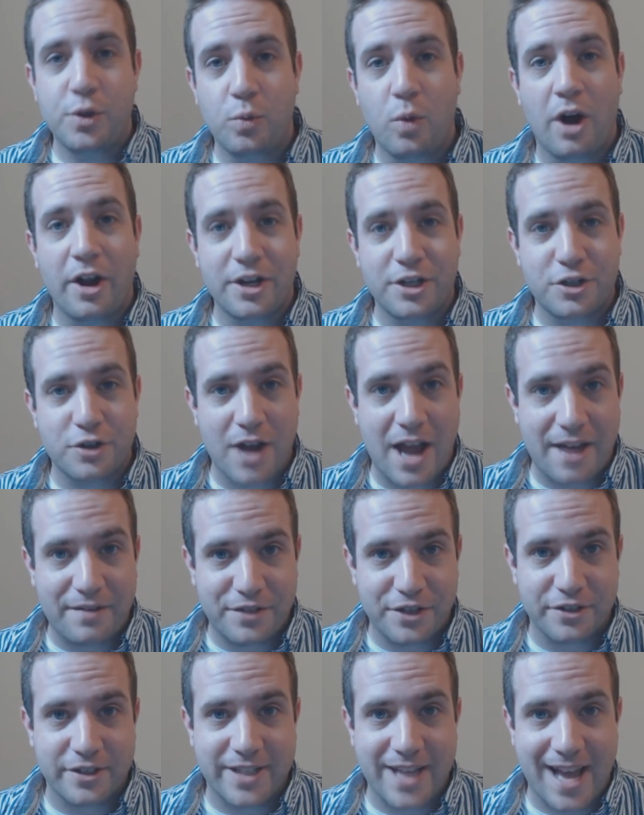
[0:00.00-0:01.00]
You want to
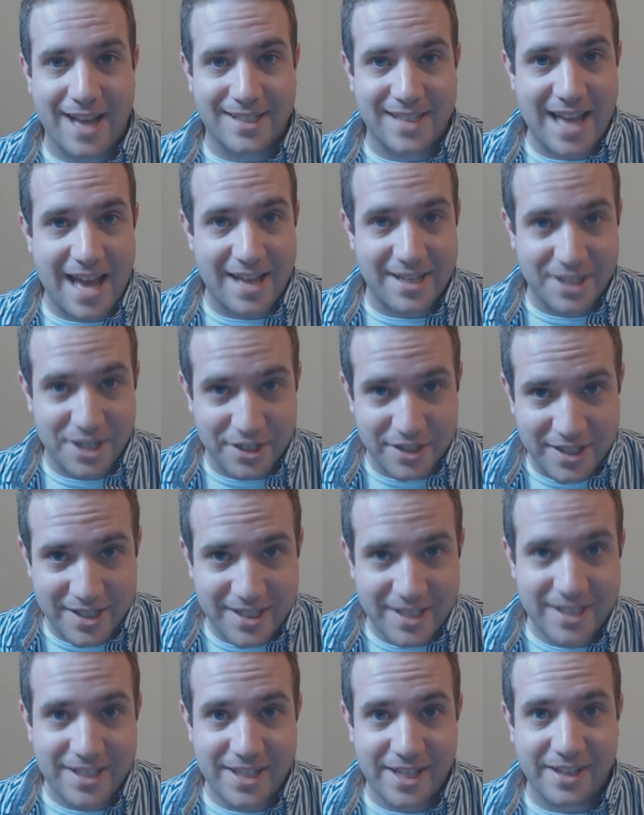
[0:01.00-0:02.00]
draft your decks as
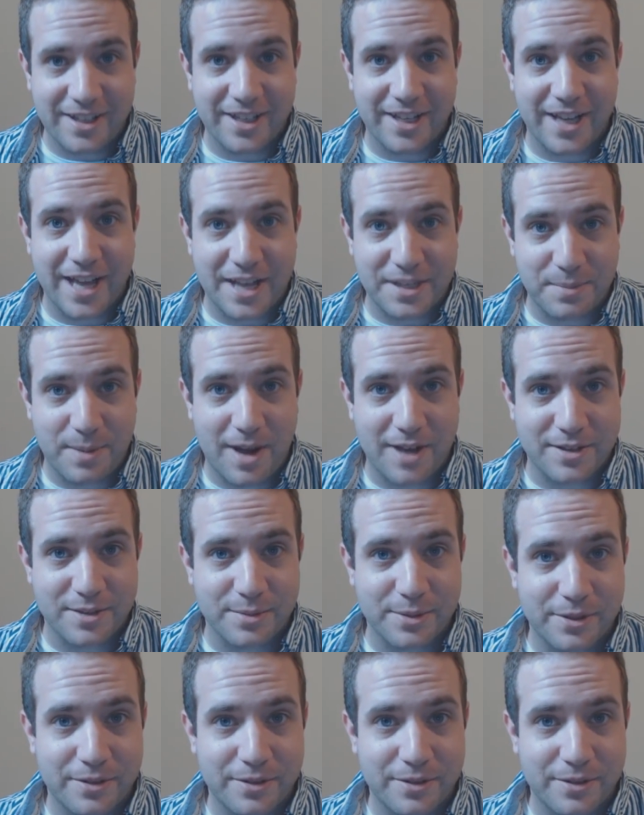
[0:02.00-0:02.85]
consistently as possible.